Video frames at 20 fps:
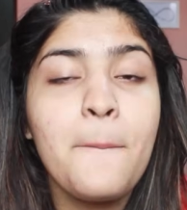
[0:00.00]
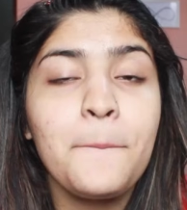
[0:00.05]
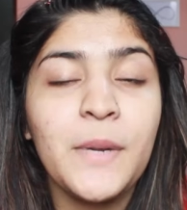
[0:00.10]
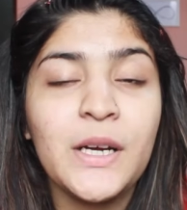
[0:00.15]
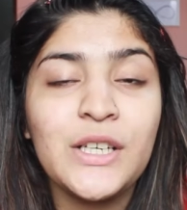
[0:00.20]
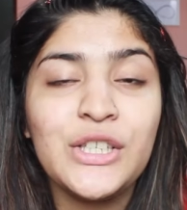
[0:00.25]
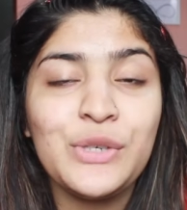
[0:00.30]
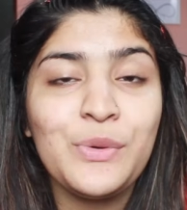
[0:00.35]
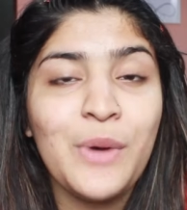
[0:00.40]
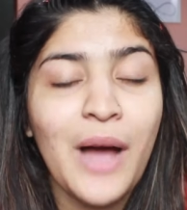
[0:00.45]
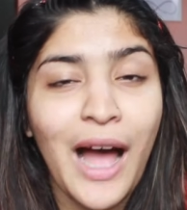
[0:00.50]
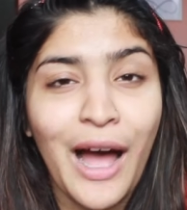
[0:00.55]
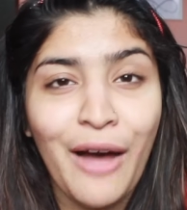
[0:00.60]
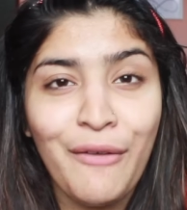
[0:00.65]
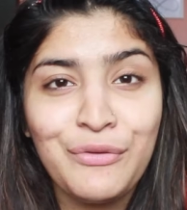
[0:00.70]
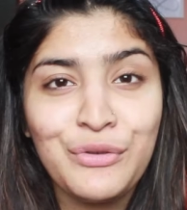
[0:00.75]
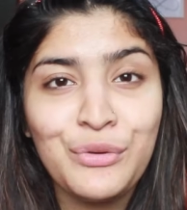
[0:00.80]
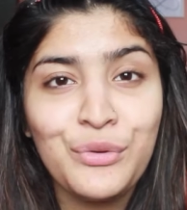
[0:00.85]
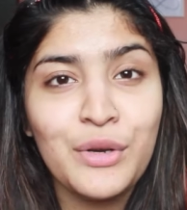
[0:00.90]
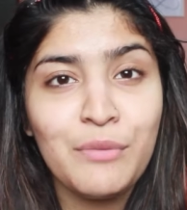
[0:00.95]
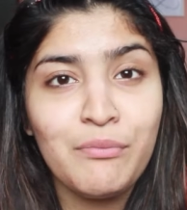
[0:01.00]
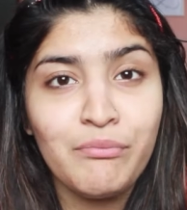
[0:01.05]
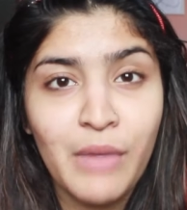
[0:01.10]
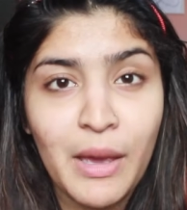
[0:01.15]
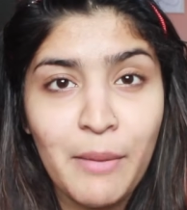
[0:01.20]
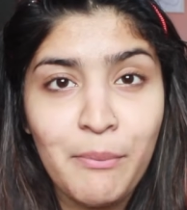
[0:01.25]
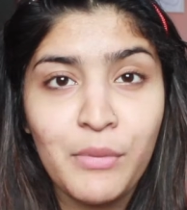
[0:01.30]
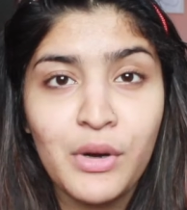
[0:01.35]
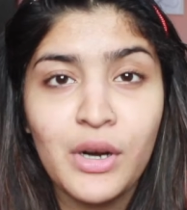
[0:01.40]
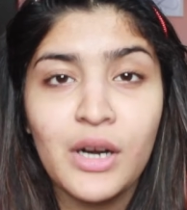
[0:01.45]
but you have to
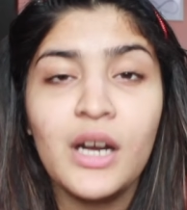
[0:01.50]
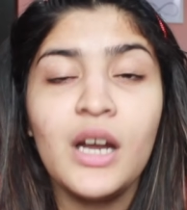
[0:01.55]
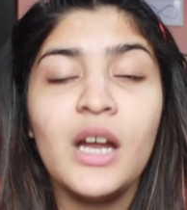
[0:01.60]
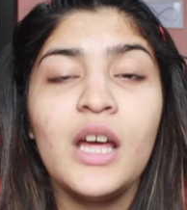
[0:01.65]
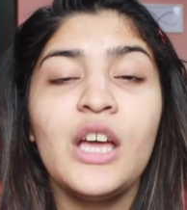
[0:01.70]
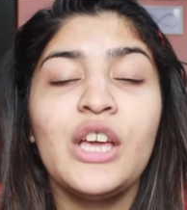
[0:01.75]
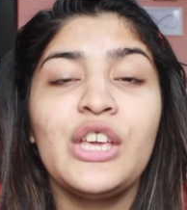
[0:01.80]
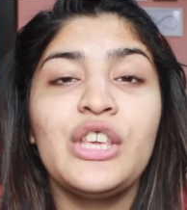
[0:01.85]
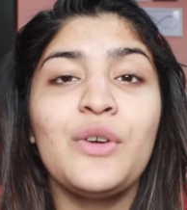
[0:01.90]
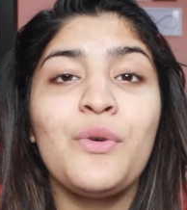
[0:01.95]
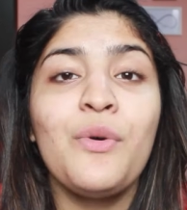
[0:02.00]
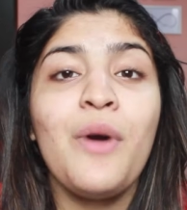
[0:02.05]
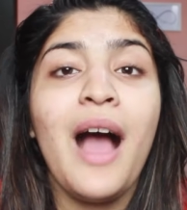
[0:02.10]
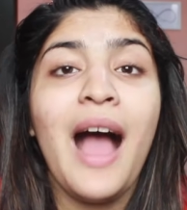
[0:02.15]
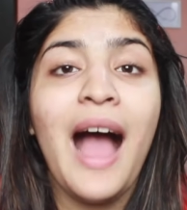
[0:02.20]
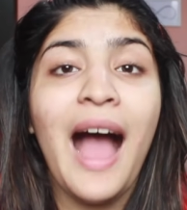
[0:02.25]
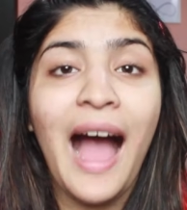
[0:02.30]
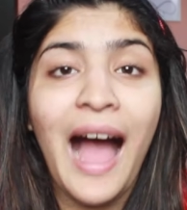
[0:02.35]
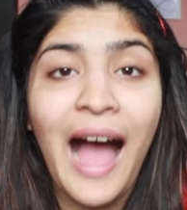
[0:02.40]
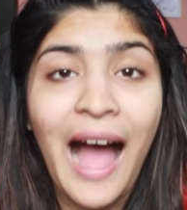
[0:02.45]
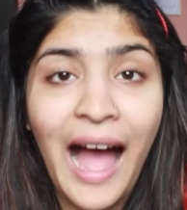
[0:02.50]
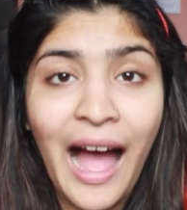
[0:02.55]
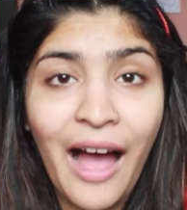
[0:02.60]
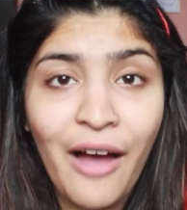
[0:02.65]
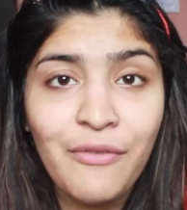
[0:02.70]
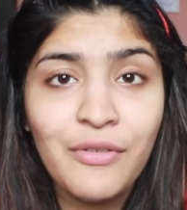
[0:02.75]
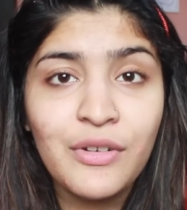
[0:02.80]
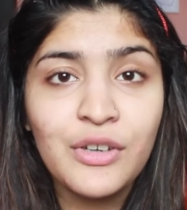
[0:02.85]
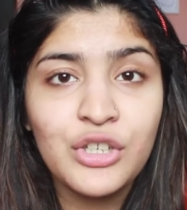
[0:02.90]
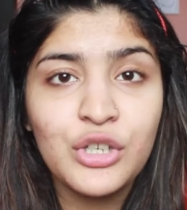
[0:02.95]
remember, you
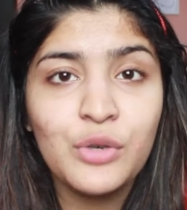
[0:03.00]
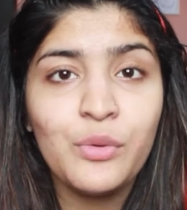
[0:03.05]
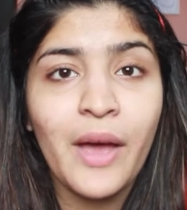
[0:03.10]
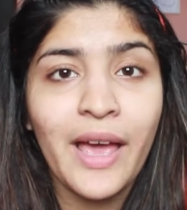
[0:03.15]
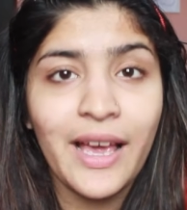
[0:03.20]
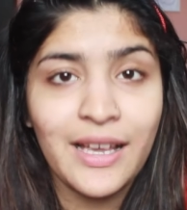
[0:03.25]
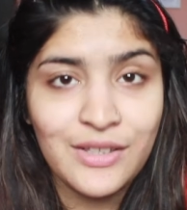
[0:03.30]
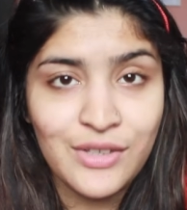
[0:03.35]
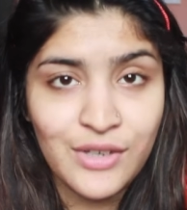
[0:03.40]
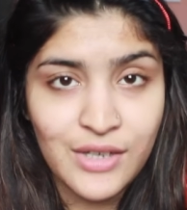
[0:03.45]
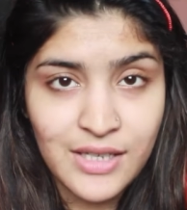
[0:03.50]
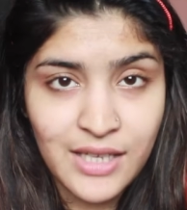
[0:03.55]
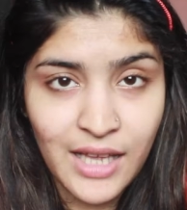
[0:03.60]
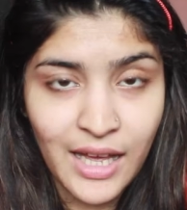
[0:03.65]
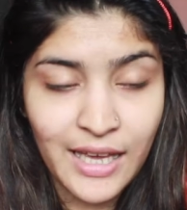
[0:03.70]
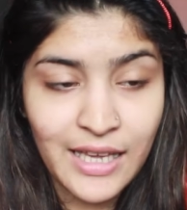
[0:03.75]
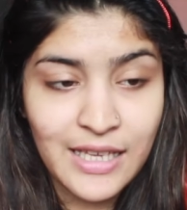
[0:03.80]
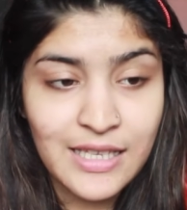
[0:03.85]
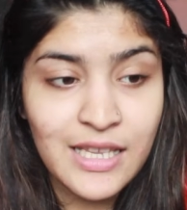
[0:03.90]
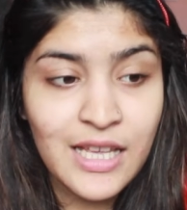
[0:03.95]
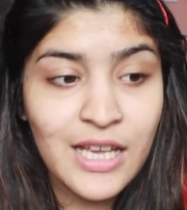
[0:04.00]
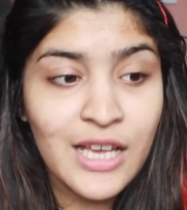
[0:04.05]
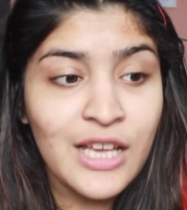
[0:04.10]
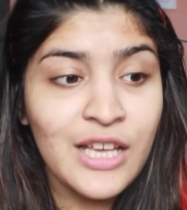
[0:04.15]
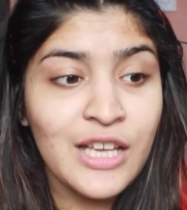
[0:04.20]
have to exercise.